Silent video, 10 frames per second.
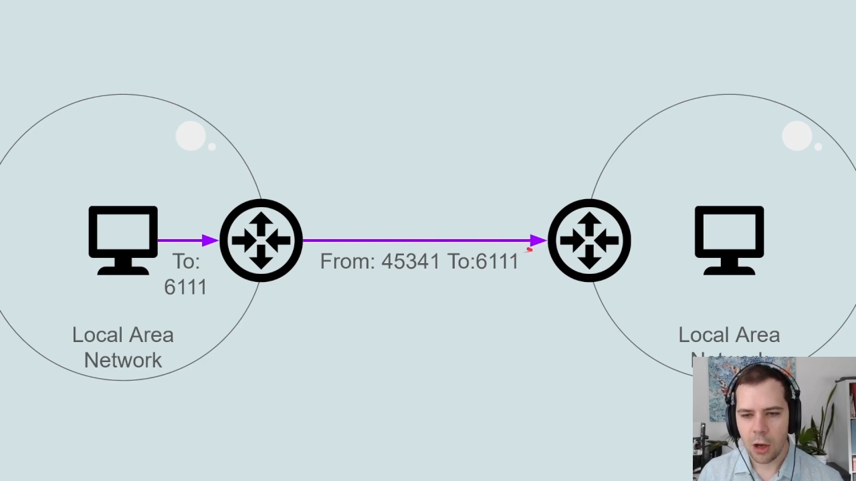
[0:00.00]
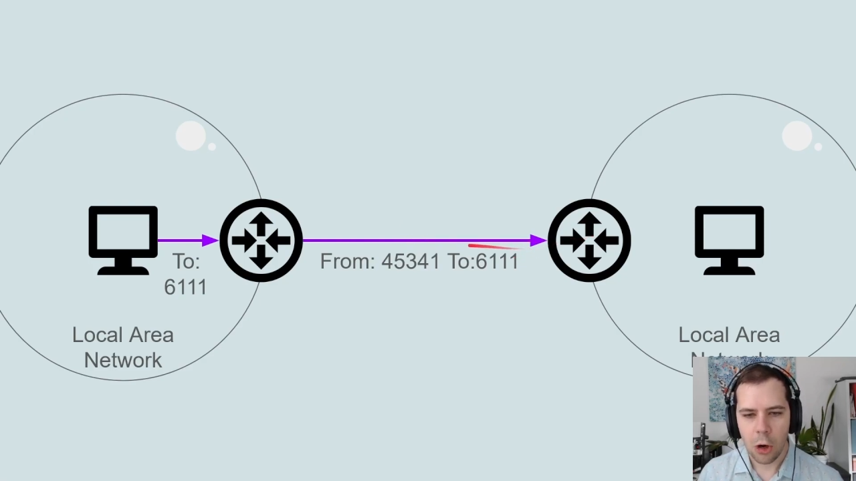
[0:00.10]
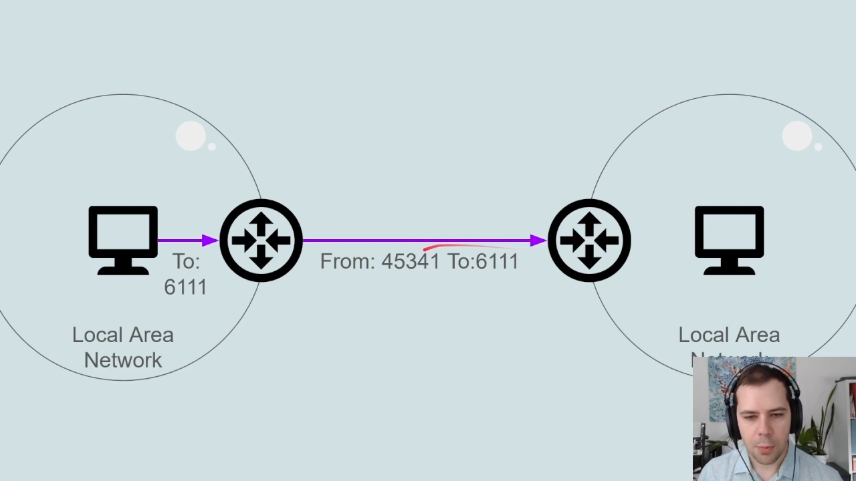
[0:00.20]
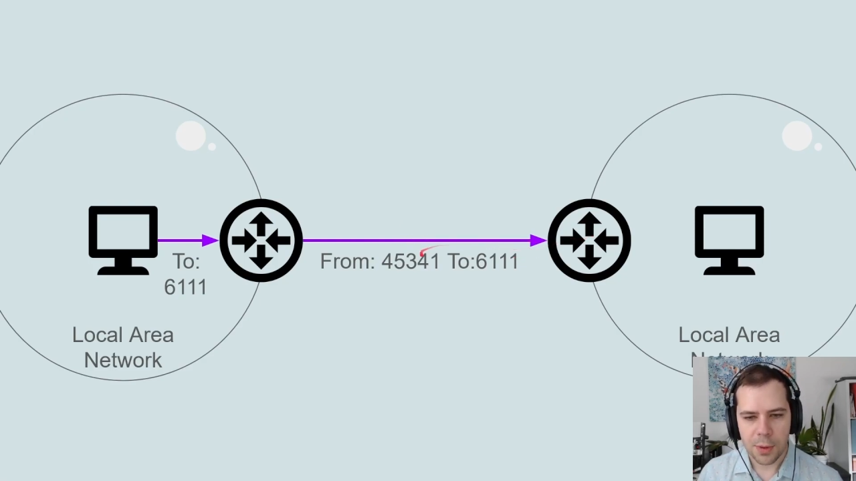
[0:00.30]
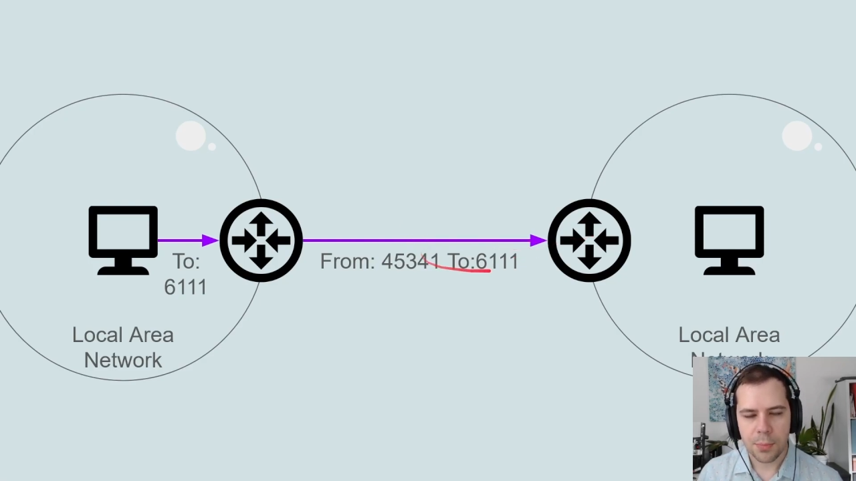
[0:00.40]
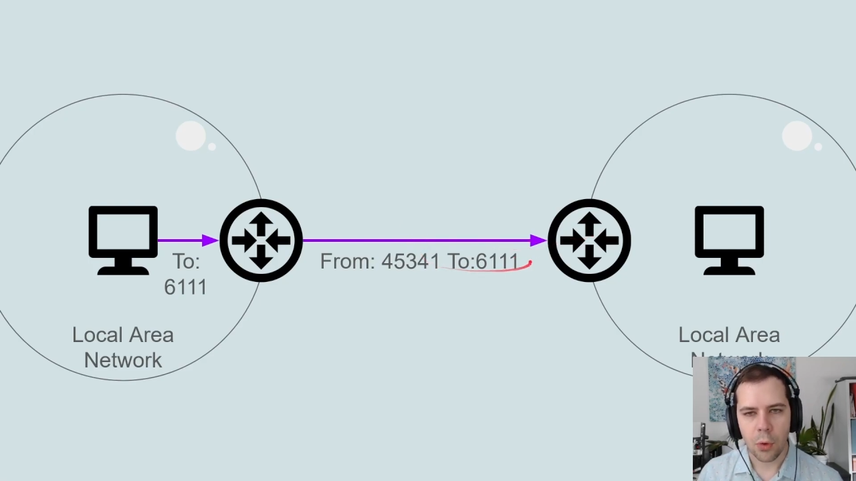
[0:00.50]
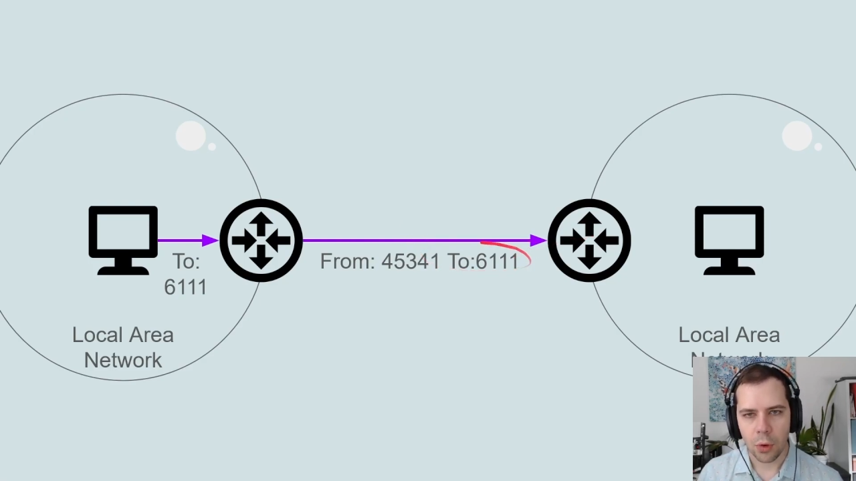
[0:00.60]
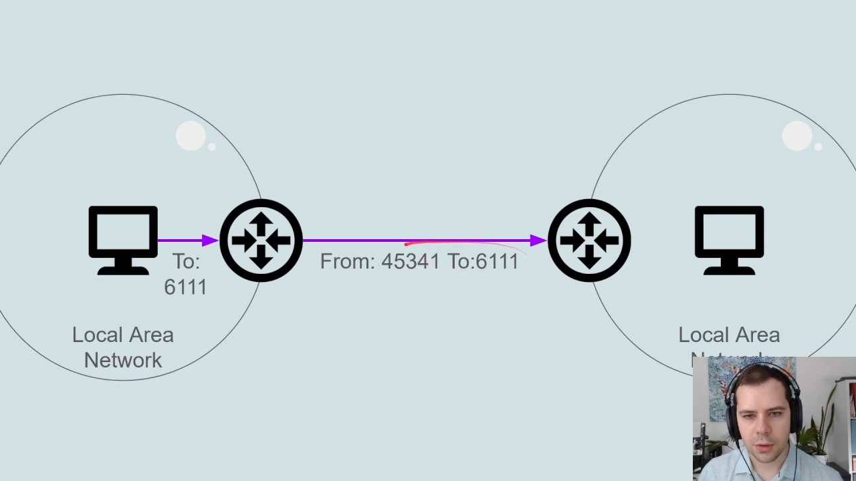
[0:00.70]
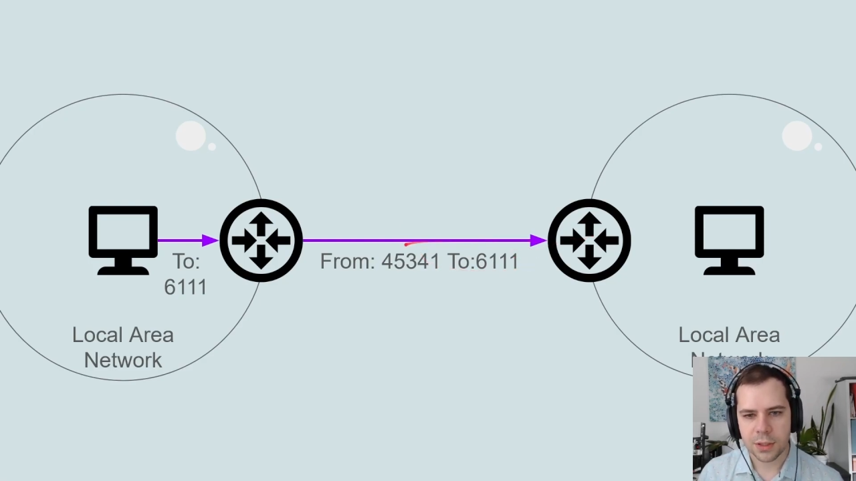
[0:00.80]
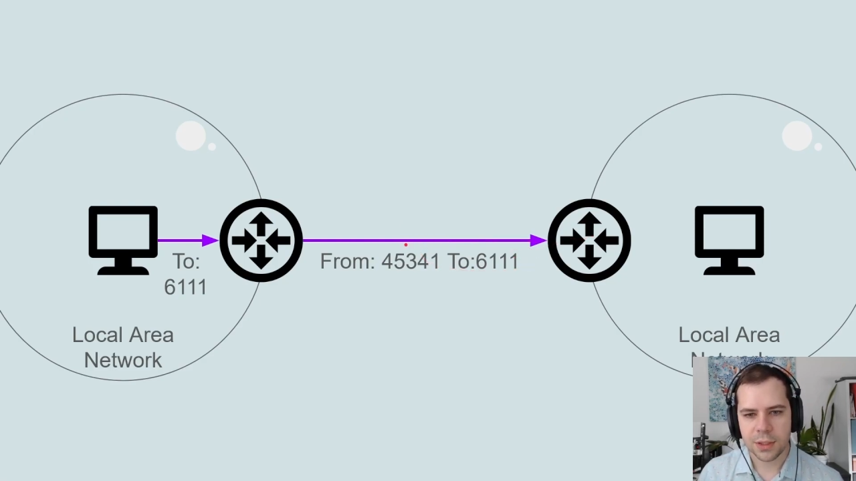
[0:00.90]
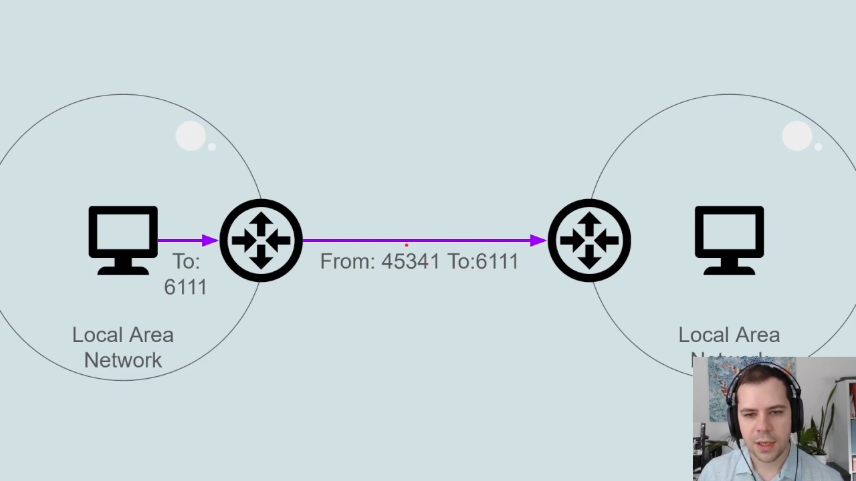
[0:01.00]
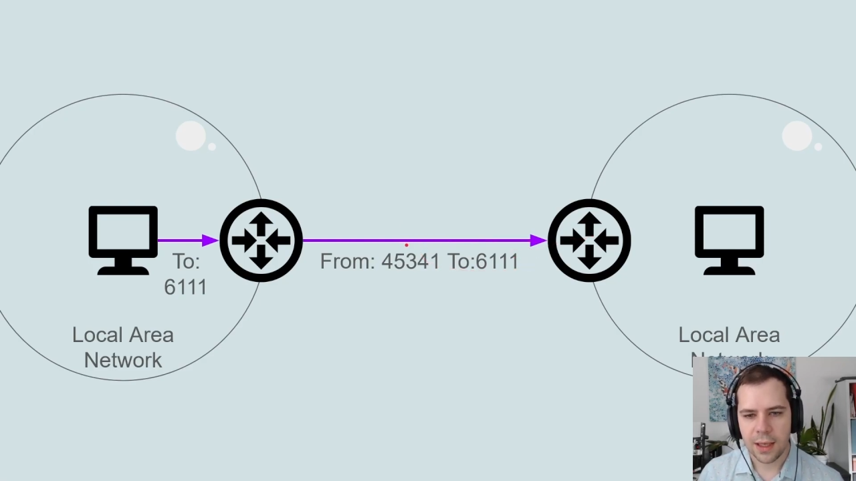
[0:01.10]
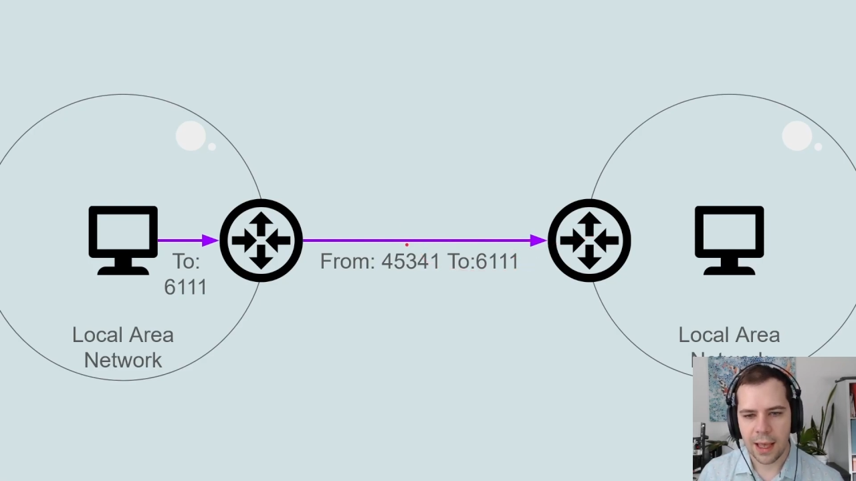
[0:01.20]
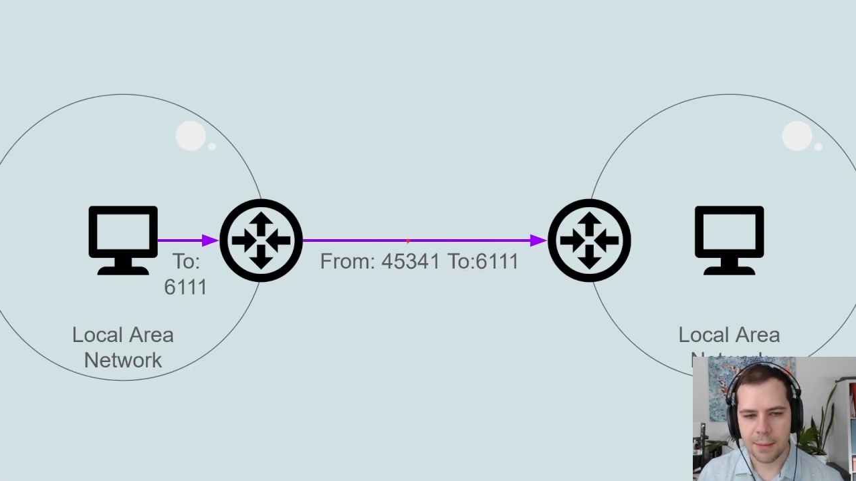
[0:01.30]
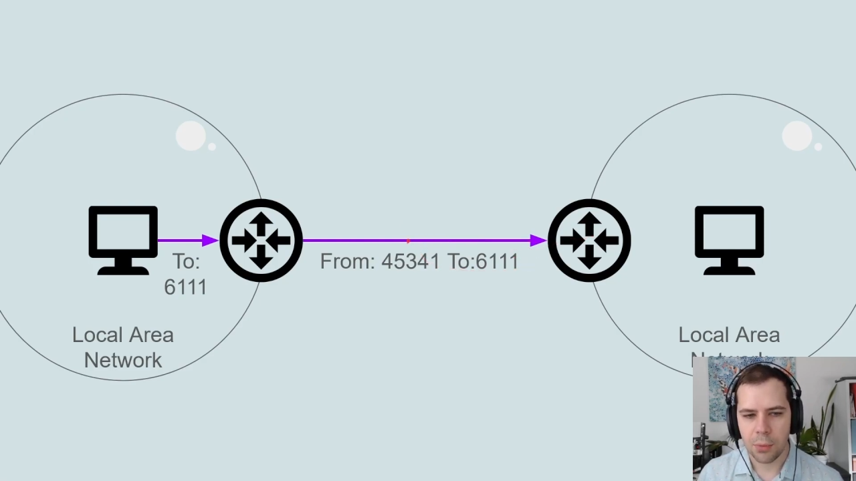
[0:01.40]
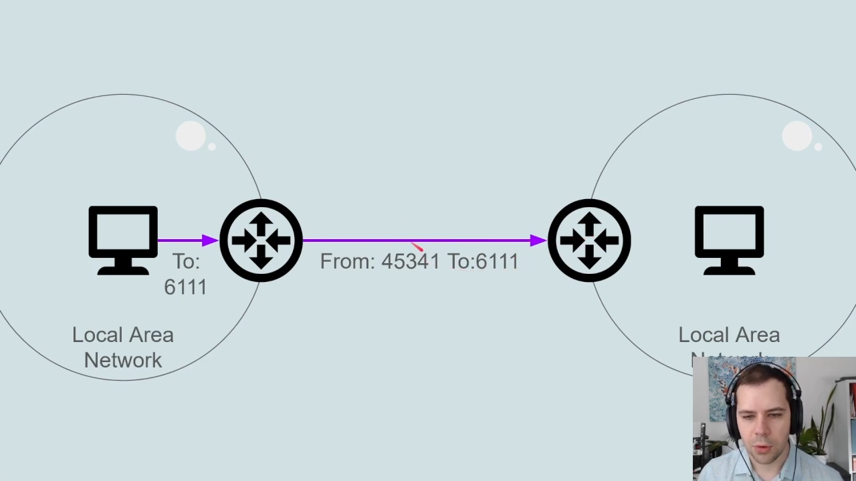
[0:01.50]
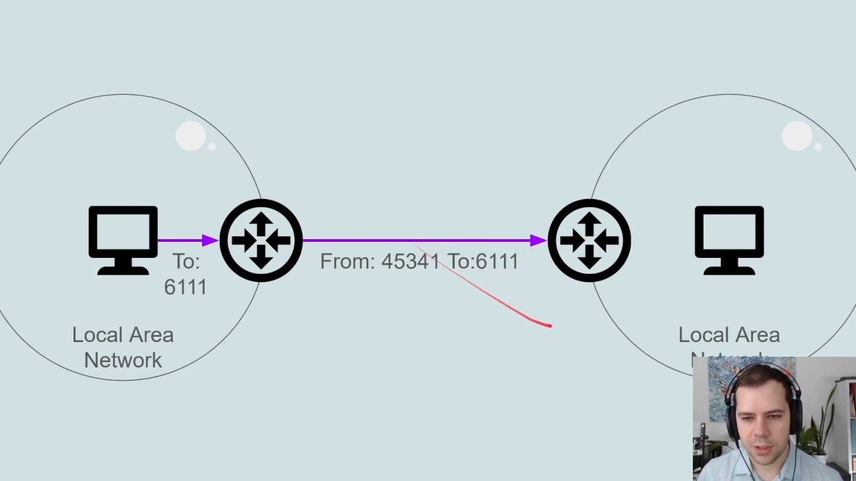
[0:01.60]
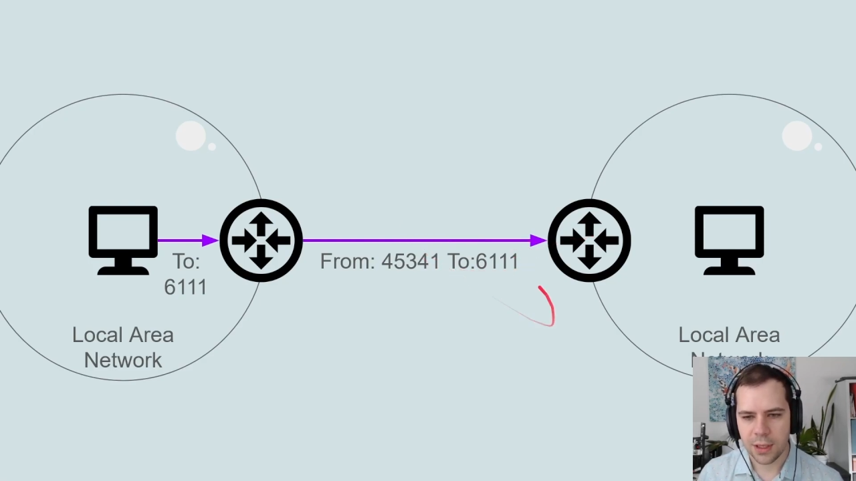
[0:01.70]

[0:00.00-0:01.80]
open ports and ports